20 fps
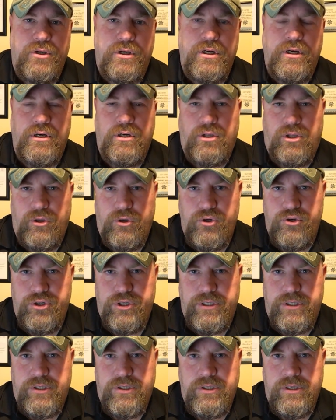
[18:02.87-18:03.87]
to
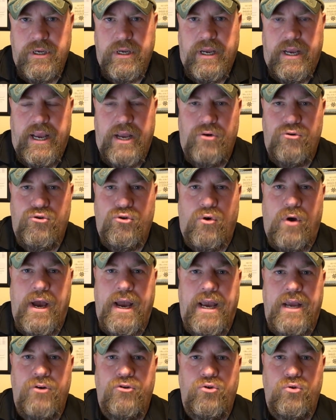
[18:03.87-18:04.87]
conclusions and
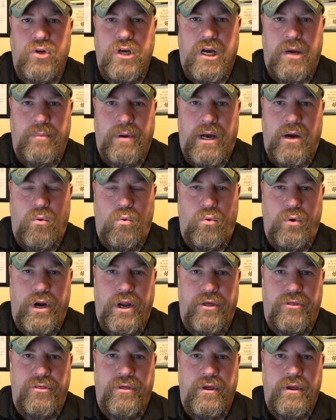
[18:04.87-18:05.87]
trying to come up
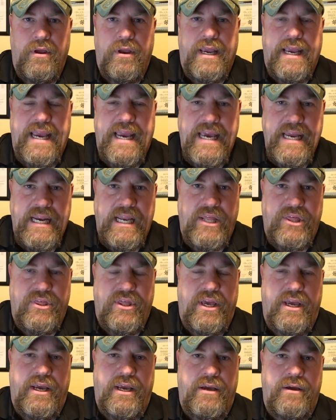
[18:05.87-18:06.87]
with
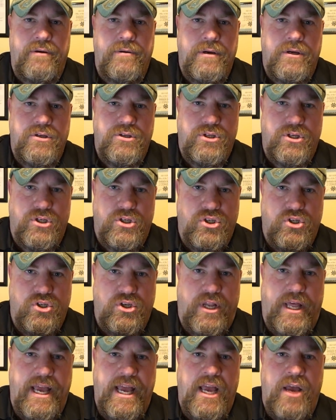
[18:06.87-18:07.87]
anything to
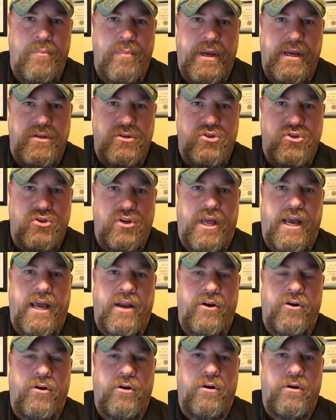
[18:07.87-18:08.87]
slam and
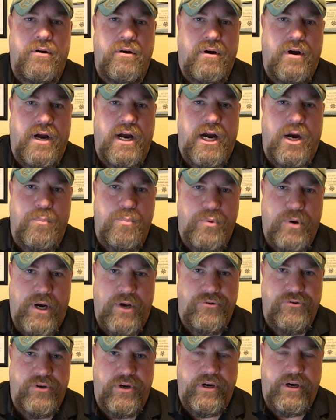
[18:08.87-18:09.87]
slander our
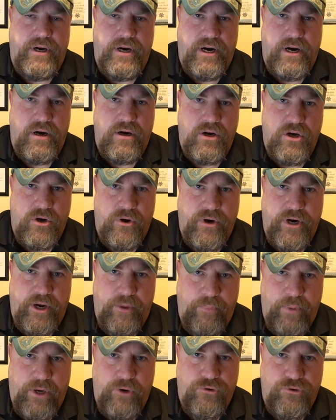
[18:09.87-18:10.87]
president, our
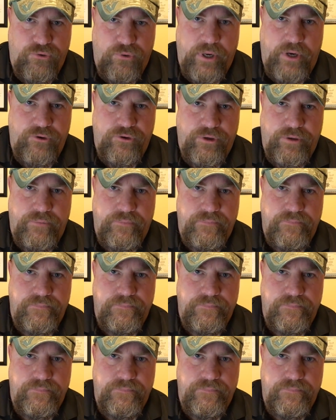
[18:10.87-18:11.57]
current administration.